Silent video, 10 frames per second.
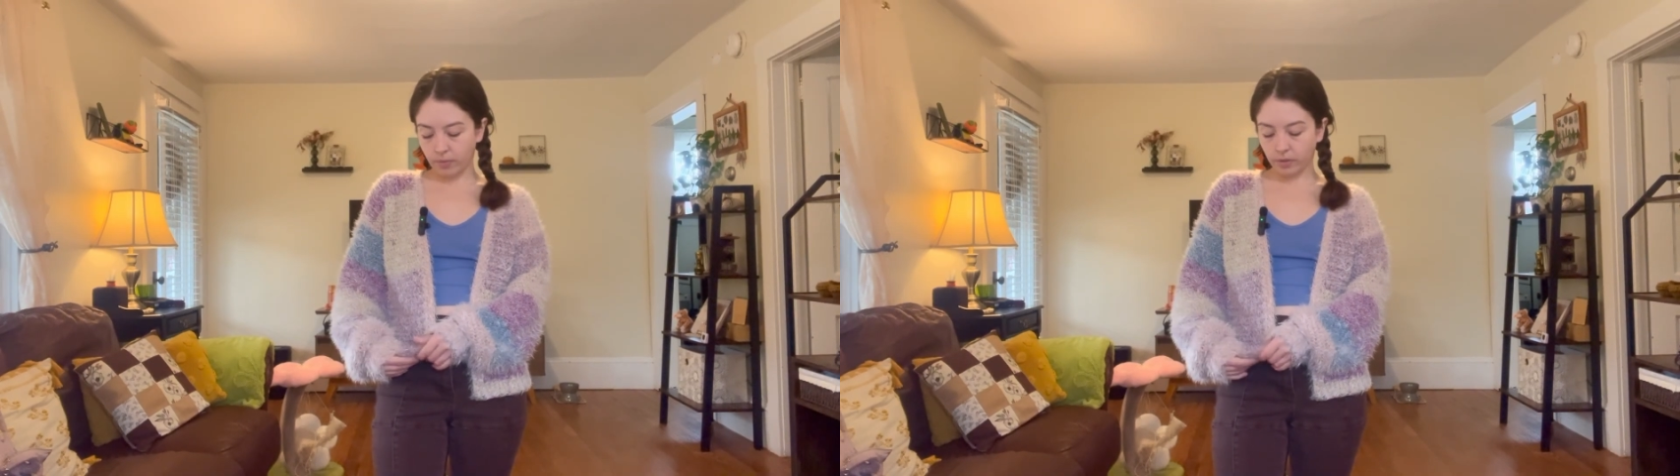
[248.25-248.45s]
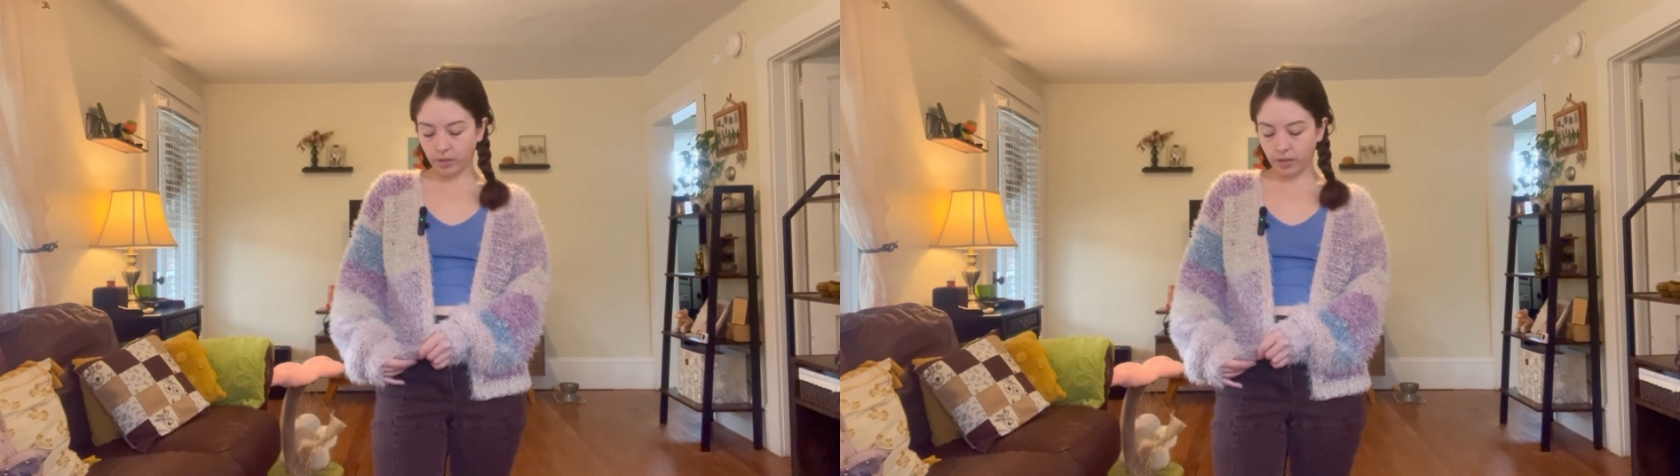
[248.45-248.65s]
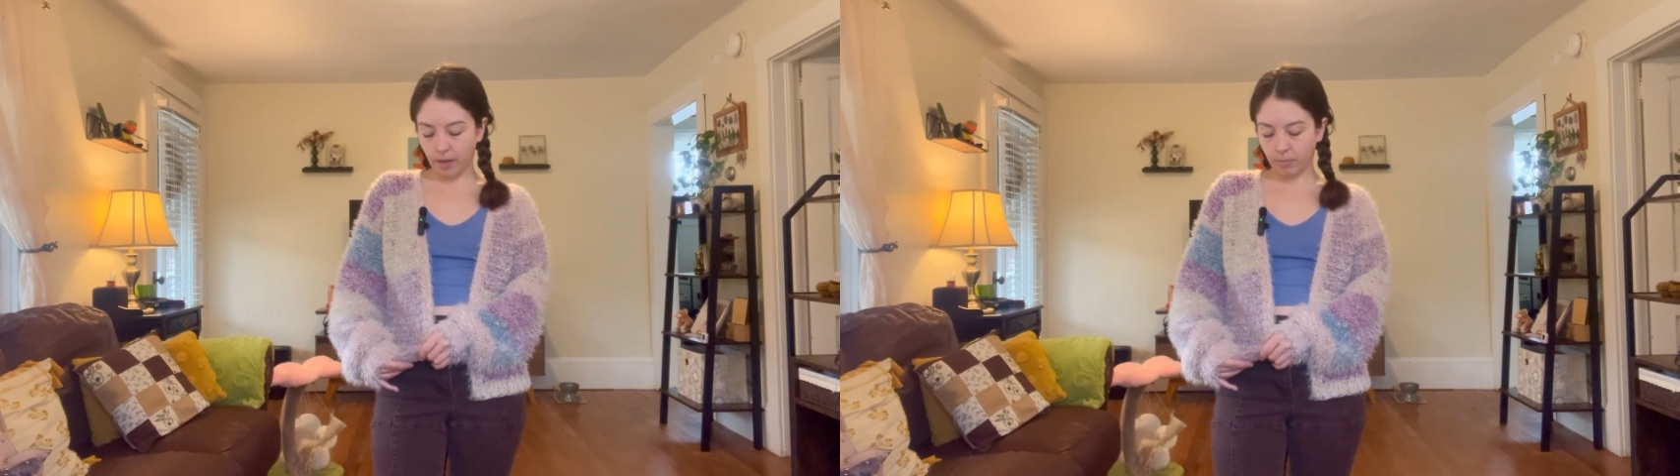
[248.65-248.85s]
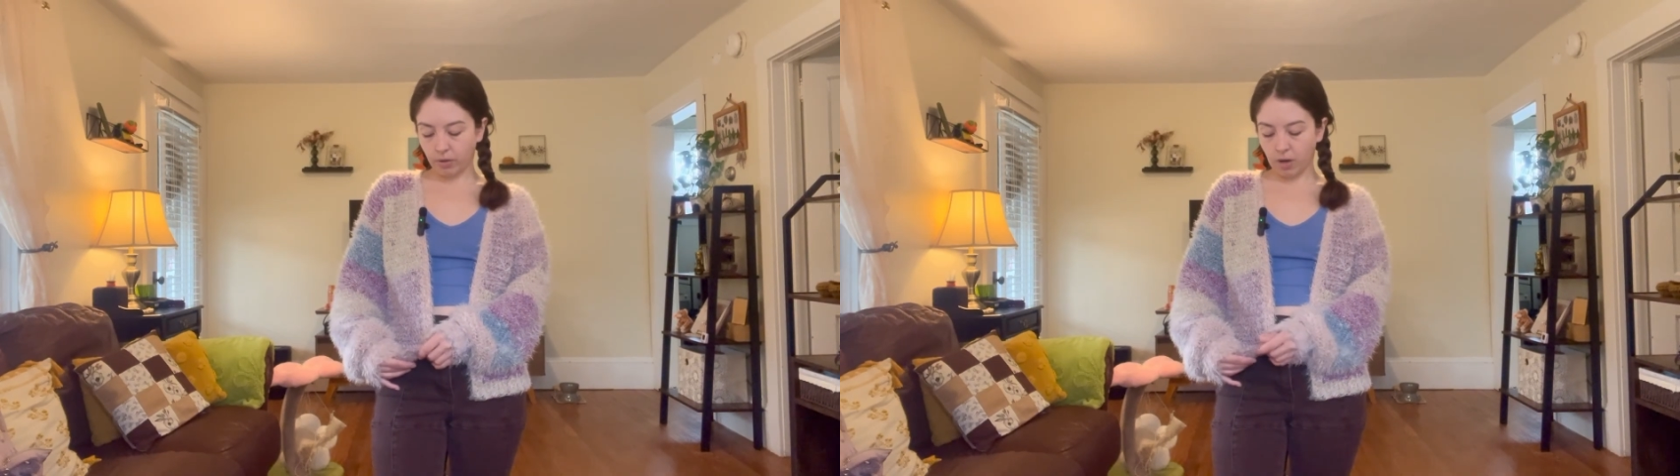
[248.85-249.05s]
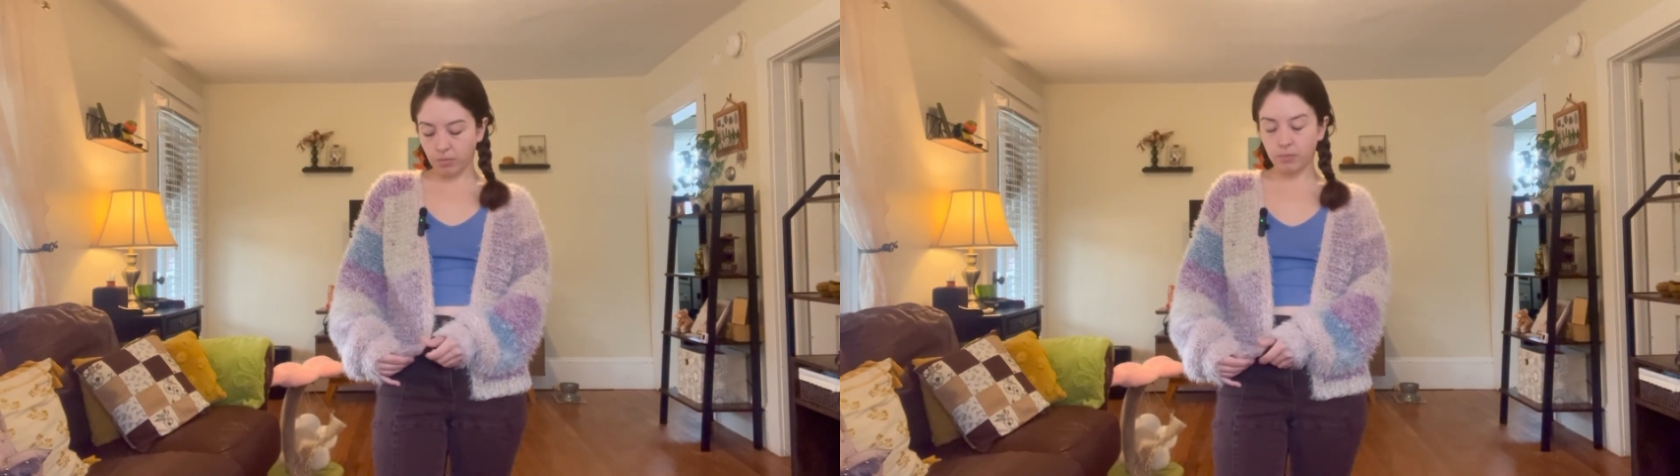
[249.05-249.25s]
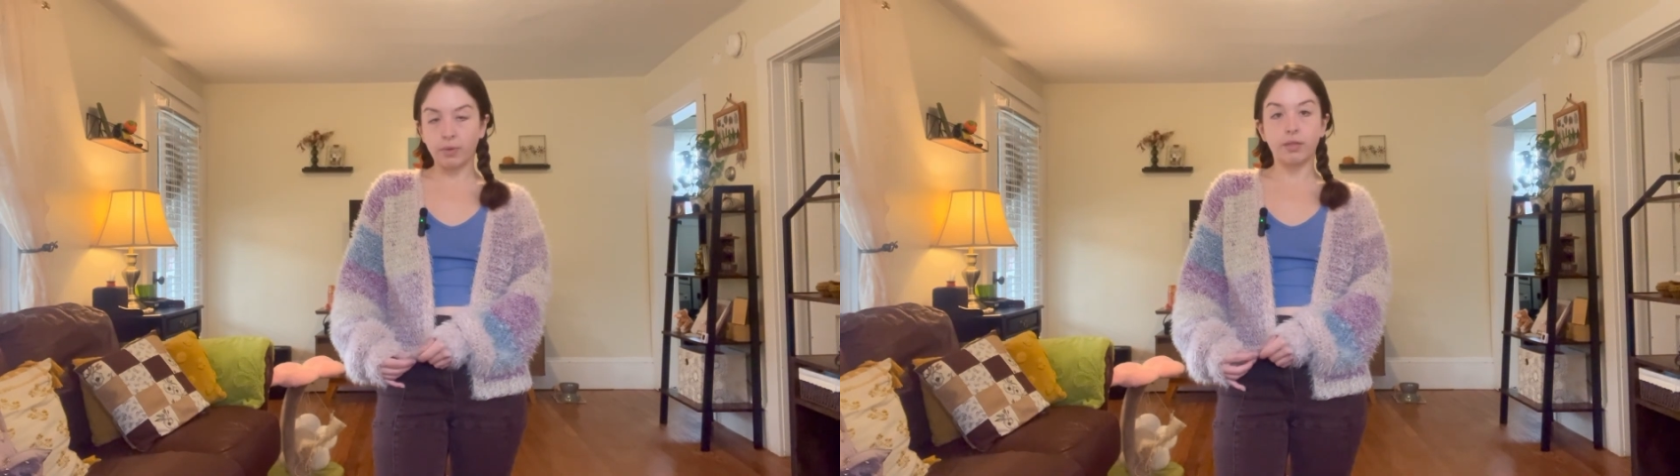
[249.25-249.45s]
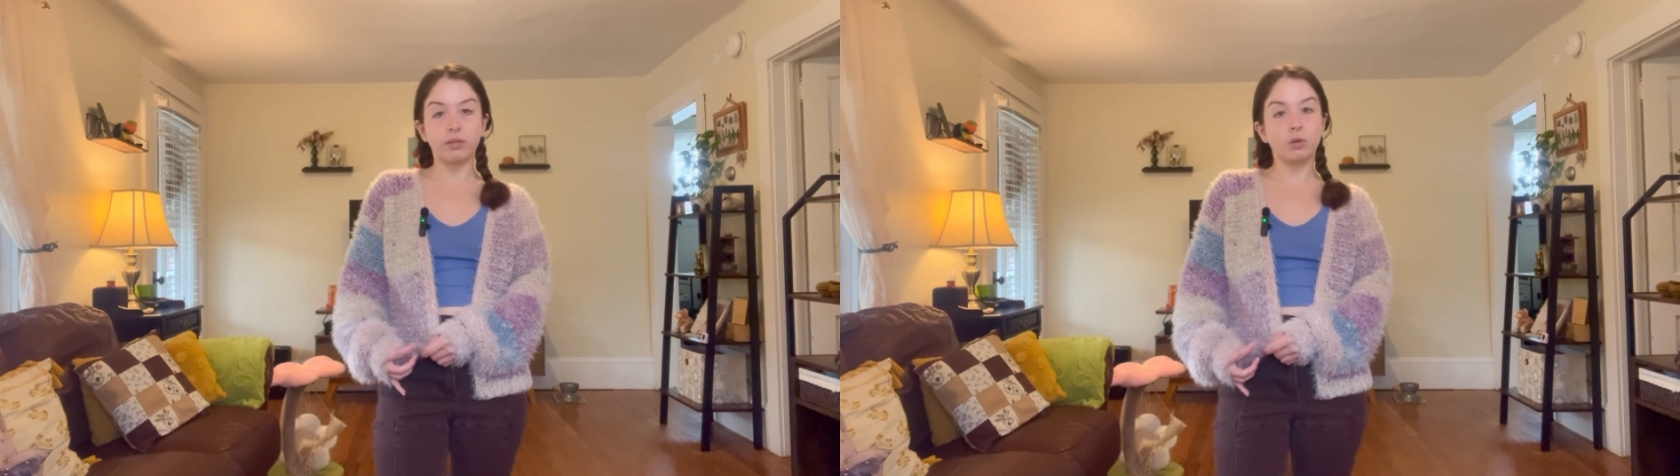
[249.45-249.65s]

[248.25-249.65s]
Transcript: really that problem with the